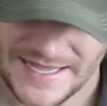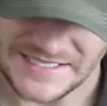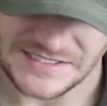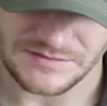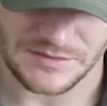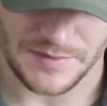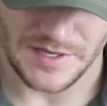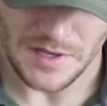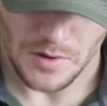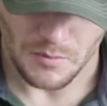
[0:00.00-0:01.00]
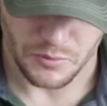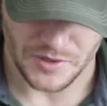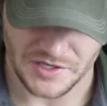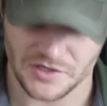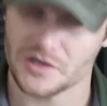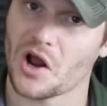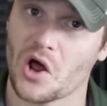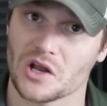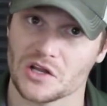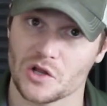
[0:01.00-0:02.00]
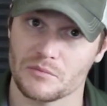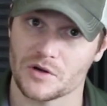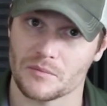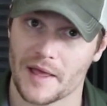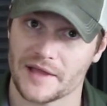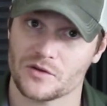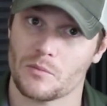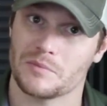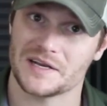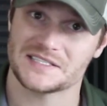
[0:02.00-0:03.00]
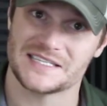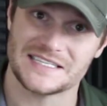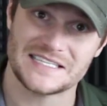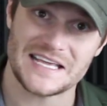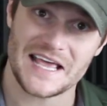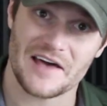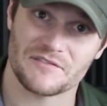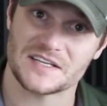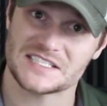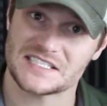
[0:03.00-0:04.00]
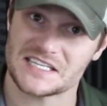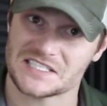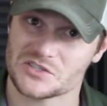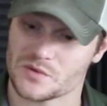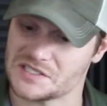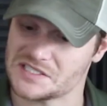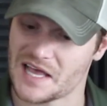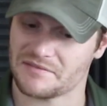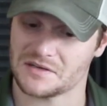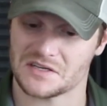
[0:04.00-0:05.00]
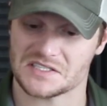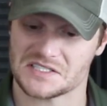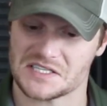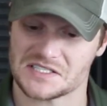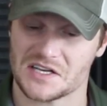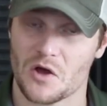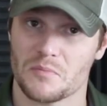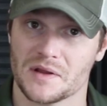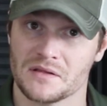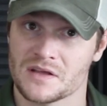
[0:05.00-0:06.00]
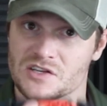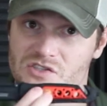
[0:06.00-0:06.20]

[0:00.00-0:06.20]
It seems to be pretty good, all aluminum handle, but is the TF637 assisted opening.